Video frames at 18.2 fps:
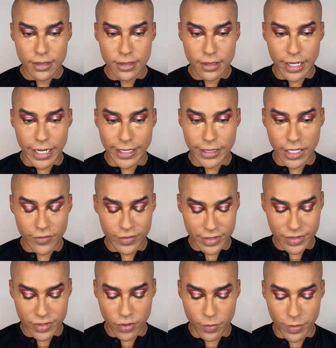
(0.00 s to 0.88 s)
I love it
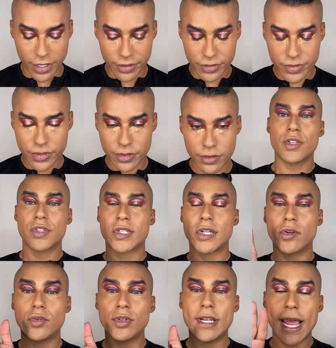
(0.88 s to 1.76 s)
so much.
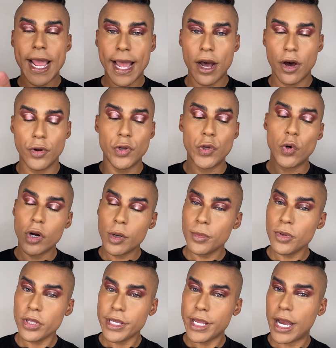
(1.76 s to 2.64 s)
So now,
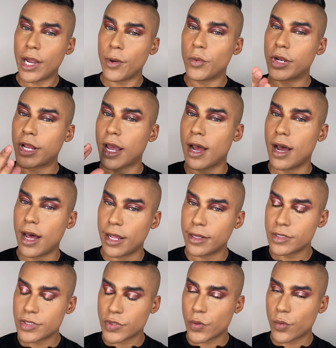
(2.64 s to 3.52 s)
normally I would
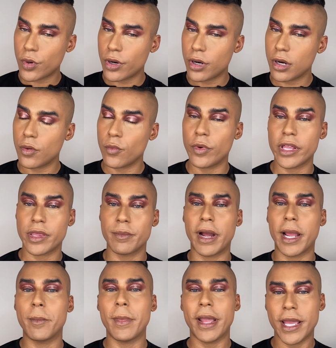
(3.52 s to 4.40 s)
contour with
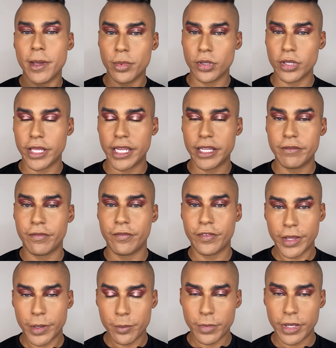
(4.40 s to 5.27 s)
my Maybelline
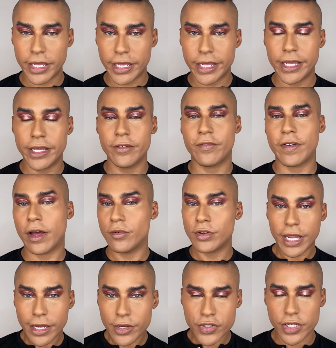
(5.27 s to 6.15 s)
Fit Me
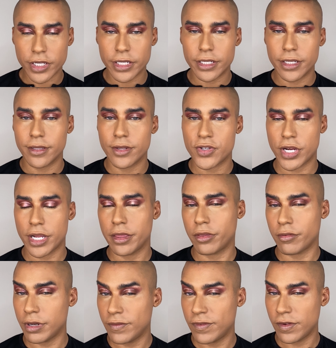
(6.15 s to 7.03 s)
foundation in the shade
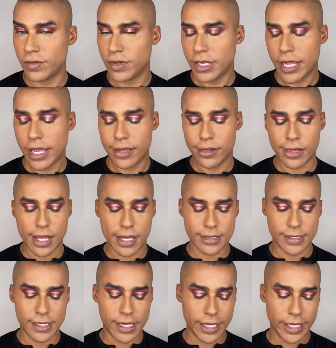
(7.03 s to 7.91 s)
358
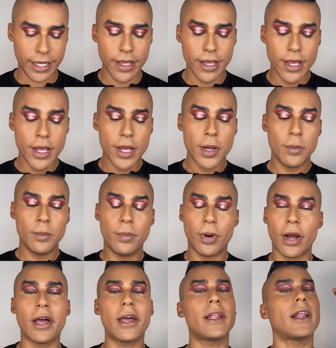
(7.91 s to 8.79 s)
Latte,
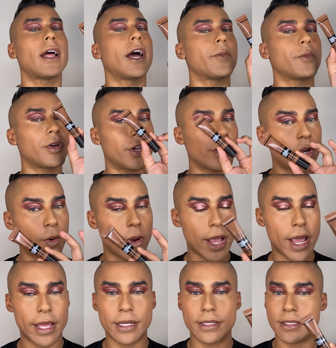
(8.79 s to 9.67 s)
but I'm gonna go
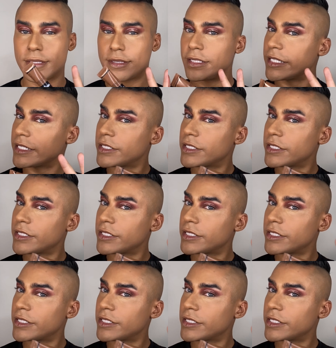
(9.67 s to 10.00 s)
ahead and stick